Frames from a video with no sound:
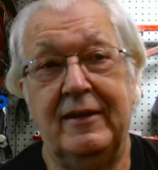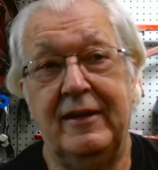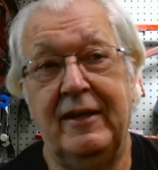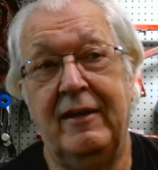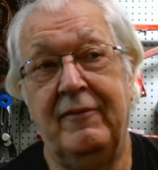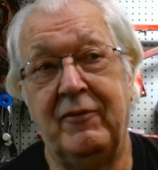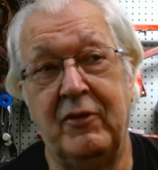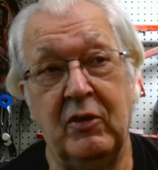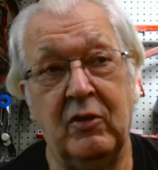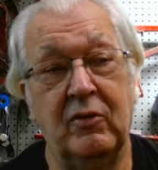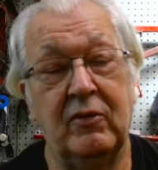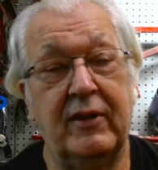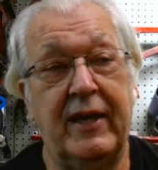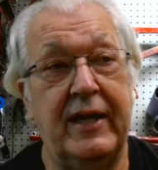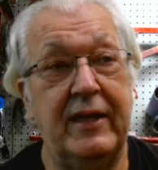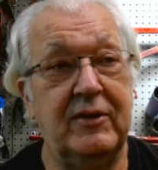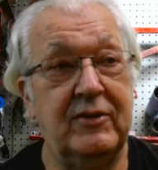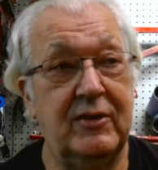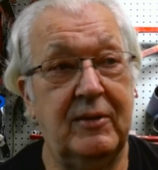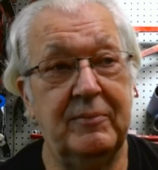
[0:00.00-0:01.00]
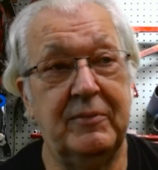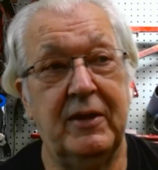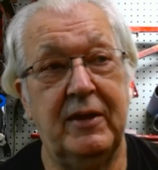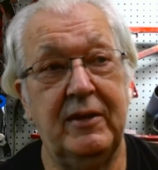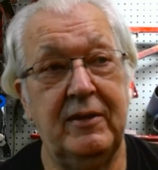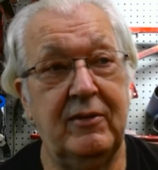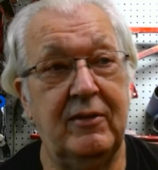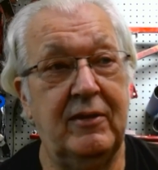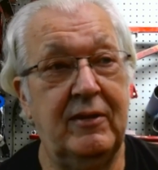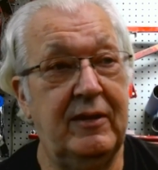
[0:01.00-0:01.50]
if you don't like
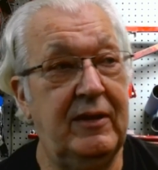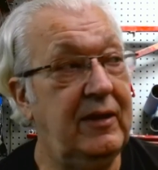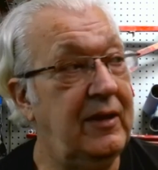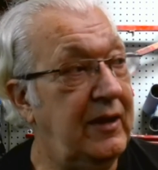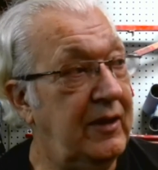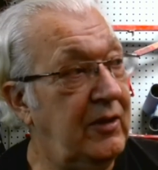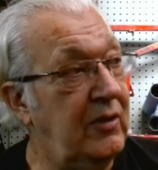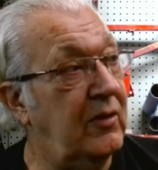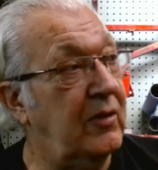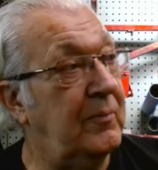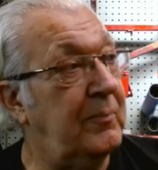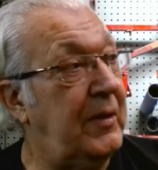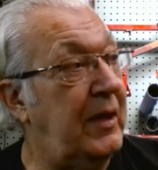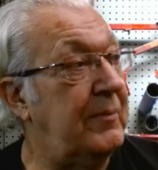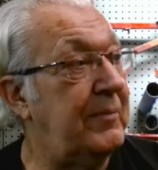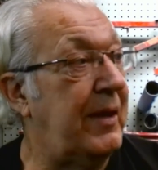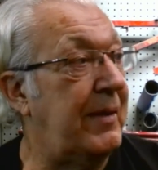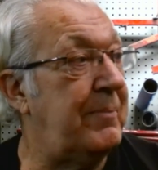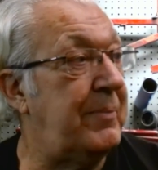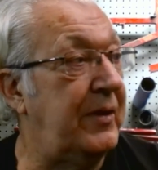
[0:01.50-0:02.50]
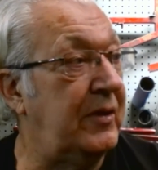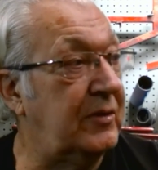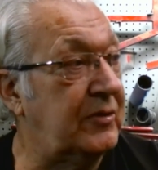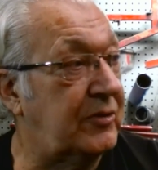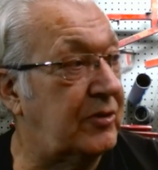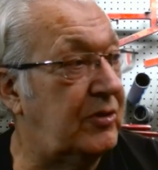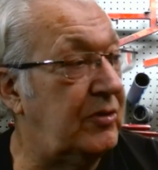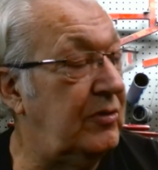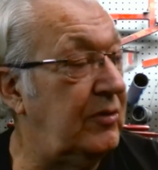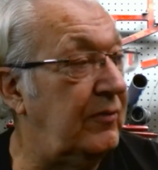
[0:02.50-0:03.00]
something, or, you know, about my
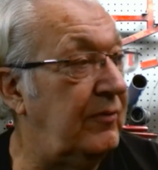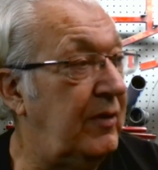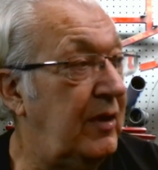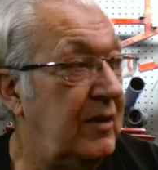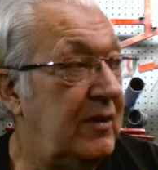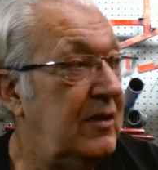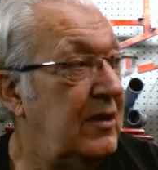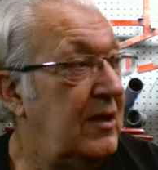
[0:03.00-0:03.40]
builds too,